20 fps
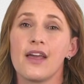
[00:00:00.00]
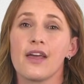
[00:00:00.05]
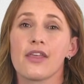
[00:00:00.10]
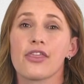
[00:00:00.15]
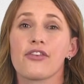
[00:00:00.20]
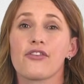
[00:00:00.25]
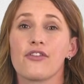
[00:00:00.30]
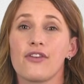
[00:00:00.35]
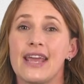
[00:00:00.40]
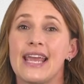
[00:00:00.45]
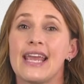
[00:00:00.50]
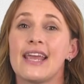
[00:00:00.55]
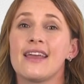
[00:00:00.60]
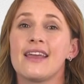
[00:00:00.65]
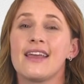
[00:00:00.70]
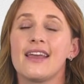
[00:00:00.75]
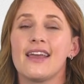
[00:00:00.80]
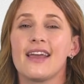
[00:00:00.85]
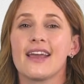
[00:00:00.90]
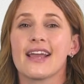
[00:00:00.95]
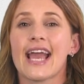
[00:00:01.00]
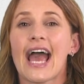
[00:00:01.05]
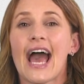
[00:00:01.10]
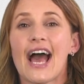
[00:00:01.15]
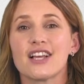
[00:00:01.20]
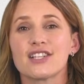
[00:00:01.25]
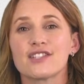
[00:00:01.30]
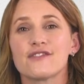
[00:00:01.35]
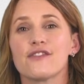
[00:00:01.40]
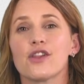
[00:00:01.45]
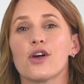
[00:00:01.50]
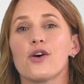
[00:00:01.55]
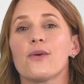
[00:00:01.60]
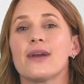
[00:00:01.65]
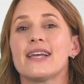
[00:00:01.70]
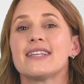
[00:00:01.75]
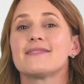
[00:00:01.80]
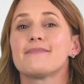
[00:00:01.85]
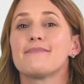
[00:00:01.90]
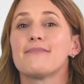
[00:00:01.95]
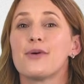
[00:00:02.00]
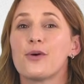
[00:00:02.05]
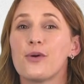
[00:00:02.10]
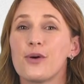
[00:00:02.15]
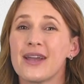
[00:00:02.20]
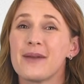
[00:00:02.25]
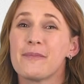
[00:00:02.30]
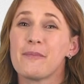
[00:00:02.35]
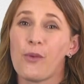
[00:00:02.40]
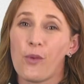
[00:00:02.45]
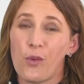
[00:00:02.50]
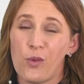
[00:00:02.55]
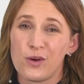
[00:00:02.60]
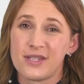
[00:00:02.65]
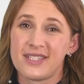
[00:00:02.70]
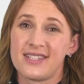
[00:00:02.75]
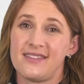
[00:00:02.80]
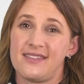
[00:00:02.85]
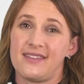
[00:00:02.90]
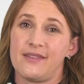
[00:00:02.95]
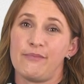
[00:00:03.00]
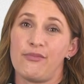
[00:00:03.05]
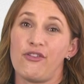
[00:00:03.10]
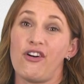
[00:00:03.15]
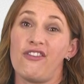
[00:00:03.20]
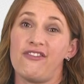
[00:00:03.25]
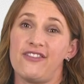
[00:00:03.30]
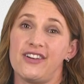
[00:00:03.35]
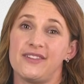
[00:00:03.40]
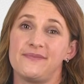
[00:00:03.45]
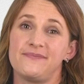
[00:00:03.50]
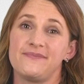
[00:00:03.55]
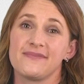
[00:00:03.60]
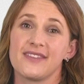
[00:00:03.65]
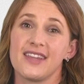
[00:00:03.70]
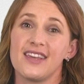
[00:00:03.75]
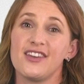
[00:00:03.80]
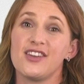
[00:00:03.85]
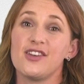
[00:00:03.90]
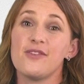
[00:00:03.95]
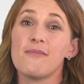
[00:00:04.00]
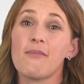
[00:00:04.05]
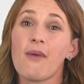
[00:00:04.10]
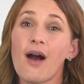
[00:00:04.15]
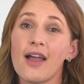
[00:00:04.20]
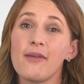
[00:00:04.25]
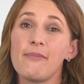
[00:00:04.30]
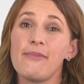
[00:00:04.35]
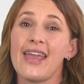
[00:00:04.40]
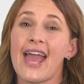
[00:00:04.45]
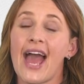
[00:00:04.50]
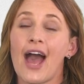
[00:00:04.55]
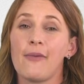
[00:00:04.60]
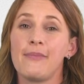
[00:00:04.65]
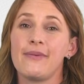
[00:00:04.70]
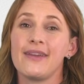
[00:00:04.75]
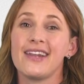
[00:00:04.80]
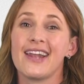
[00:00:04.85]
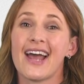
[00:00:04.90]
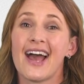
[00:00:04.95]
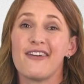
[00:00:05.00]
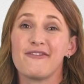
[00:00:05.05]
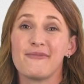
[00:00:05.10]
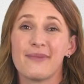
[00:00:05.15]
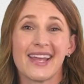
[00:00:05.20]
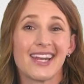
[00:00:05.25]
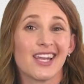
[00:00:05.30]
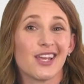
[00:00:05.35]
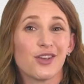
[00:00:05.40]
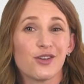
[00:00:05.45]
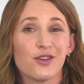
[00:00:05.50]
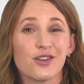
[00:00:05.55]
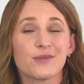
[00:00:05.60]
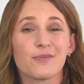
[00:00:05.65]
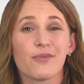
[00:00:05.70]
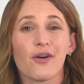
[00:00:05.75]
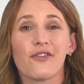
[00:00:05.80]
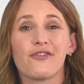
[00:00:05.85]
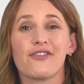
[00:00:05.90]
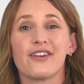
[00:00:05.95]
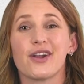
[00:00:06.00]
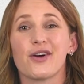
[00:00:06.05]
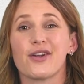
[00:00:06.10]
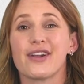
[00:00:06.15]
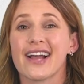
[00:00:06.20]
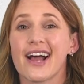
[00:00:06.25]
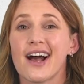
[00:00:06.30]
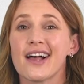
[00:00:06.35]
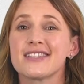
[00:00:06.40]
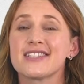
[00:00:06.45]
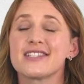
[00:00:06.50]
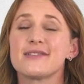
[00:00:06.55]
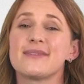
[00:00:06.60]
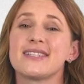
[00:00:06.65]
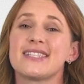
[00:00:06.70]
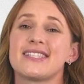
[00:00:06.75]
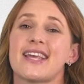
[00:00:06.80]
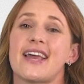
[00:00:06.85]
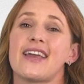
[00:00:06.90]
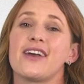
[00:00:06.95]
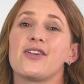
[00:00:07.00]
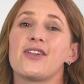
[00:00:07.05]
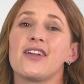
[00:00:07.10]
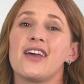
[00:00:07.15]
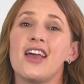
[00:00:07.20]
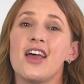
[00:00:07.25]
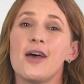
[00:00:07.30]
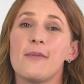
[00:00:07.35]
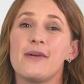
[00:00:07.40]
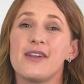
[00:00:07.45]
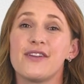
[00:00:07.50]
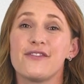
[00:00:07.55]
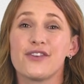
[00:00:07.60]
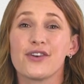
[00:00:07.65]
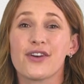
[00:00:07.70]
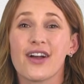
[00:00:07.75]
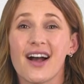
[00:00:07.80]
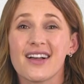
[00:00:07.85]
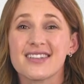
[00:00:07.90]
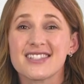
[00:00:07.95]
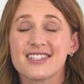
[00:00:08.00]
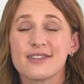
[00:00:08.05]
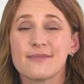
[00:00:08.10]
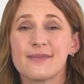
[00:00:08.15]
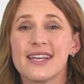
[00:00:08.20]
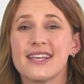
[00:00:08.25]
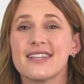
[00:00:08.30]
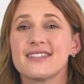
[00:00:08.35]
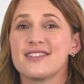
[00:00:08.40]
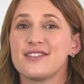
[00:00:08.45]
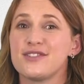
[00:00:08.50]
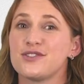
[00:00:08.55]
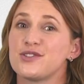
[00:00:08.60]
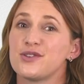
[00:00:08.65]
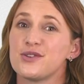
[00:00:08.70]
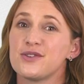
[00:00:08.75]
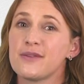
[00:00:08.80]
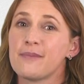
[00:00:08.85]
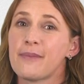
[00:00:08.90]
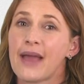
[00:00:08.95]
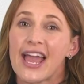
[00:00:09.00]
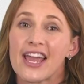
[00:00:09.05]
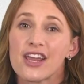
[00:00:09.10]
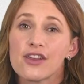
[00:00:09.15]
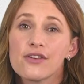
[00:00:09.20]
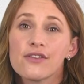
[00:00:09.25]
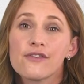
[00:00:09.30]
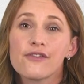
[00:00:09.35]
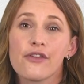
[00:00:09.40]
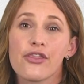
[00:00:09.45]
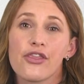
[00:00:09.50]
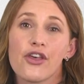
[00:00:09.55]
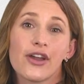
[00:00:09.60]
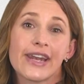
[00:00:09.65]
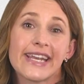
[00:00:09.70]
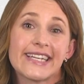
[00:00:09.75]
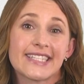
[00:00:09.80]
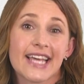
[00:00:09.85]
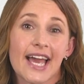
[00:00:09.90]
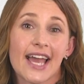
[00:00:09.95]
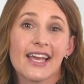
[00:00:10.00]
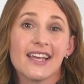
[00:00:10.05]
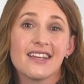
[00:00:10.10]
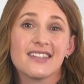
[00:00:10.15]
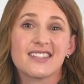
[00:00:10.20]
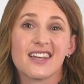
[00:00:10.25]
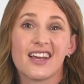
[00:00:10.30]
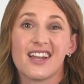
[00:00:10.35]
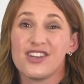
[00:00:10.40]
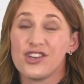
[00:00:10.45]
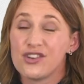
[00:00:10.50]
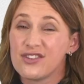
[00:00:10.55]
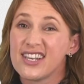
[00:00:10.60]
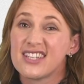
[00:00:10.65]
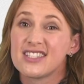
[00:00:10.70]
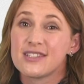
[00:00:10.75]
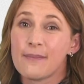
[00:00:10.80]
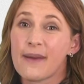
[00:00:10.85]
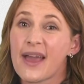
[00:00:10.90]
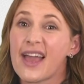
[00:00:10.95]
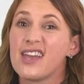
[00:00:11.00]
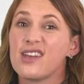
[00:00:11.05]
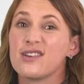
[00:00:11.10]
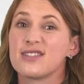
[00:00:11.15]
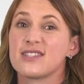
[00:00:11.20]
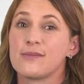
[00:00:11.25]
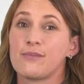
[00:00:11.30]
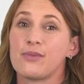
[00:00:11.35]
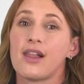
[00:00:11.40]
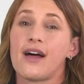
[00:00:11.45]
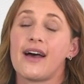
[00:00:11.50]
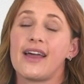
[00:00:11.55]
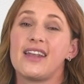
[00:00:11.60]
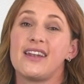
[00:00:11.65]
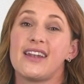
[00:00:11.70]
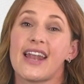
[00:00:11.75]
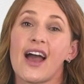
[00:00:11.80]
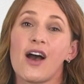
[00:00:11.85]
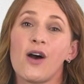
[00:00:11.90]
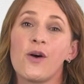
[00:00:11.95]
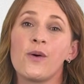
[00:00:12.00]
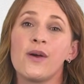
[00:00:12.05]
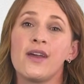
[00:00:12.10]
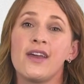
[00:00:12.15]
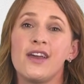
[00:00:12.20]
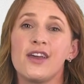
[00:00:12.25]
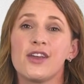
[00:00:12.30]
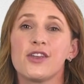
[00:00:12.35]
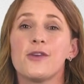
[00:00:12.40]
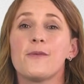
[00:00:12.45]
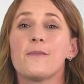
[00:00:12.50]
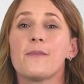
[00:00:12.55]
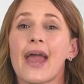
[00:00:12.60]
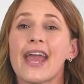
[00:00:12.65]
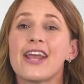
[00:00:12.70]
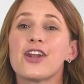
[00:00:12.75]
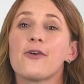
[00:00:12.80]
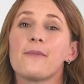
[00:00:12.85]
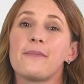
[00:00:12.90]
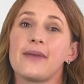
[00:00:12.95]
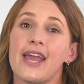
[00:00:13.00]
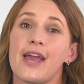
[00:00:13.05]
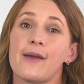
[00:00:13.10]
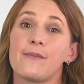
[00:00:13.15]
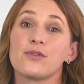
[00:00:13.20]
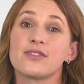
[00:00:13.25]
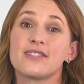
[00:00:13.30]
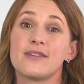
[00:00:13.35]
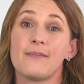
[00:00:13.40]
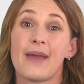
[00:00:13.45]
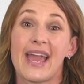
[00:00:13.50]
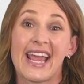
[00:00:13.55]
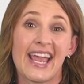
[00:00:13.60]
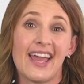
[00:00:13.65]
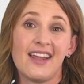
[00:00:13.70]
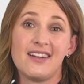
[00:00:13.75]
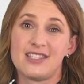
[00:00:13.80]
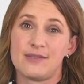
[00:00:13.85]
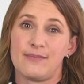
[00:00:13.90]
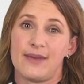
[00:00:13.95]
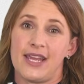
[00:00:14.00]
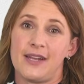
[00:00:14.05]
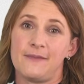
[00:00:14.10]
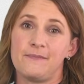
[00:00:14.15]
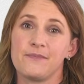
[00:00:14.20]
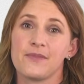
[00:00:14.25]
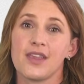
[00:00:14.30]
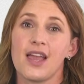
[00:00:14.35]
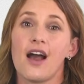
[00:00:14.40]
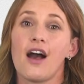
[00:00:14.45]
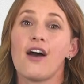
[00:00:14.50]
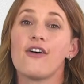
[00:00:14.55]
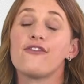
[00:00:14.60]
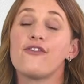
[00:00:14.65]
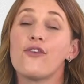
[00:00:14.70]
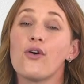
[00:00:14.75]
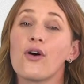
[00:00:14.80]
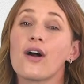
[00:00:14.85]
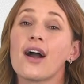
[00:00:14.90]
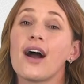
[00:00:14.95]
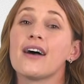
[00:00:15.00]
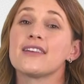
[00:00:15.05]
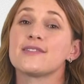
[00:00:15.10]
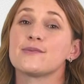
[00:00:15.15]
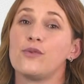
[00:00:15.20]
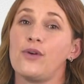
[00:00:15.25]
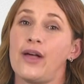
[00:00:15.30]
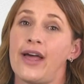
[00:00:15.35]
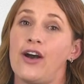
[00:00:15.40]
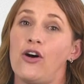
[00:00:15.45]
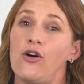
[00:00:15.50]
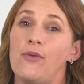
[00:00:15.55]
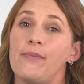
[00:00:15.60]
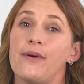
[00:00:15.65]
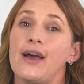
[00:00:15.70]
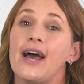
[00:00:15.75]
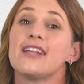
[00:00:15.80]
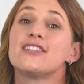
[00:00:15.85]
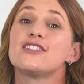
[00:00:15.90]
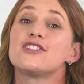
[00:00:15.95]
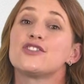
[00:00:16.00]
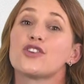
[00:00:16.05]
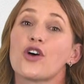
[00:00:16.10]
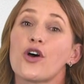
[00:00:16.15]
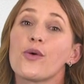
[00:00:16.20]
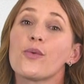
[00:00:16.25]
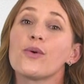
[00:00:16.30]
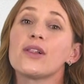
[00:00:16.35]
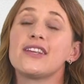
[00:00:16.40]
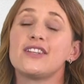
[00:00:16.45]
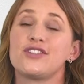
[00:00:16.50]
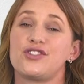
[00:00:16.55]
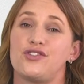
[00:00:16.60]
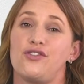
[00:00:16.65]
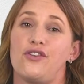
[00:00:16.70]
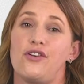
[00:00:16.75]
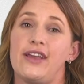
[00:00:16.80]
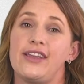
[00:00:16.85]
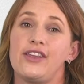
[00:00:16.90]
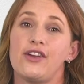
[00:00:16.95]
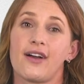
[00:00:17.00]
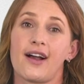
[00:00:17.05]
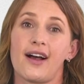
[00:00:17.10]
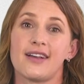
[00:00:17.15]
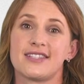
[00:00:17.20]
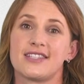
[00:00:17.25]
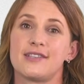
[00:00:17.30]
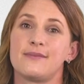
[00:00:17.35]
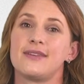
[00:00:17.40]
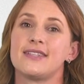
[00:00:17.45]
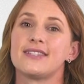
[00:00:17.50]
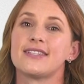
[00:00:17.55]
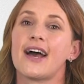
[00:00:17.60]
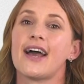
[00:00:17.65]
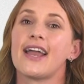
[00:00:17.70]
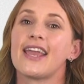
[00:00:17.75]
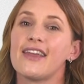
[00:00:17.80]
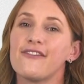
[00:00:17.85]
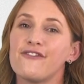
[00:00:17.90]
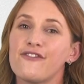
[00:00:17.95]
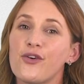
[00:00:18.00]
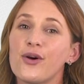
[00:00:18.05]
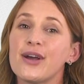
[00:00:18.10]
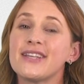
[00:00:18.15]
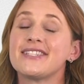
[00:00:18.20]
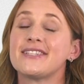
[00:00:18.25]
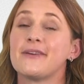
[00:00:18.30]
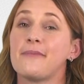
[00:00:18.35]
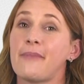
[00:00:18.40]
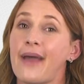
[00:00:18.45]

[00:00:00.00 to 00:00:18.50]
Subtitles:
3. Cash flow is more important than profit. You might be happy to have made a huge profit on a customer sale, but if your customer isn't due to pay you for 30 days and you need to pay your supplier now, you may not be able to make ends meet. A forecast will help, and so will ensuring your customers are invoiced and